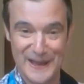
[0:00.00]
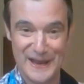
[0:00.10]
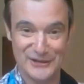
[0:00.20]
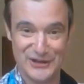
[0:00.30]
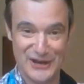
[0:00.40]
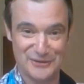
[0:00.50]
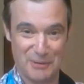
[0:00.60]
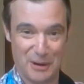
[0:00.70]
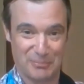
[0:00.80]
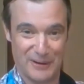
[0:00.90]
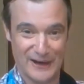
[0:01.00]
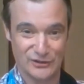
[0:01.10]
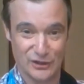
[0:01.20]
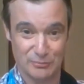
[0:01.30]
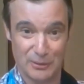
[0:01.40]
it takes a bit of
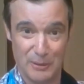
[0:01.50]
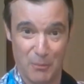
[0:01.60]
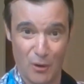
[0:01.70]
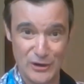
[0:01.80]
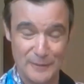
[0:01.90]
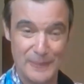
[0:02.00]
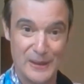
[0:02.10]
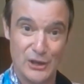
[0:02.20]
practice, but the more you